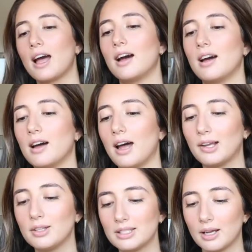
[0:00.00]
I
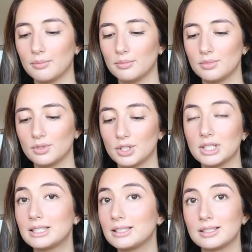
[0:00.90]
got some
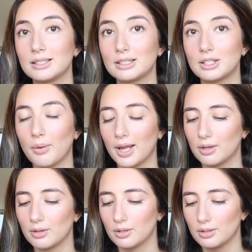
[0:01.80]
just so I
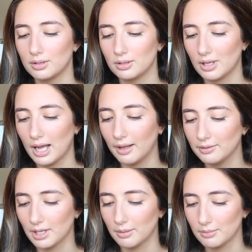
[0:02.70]
could
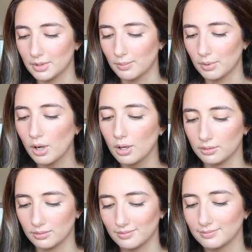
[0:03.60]
have some to put
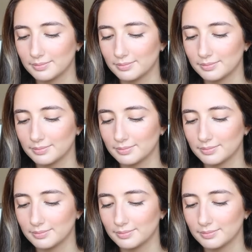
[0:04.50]
on.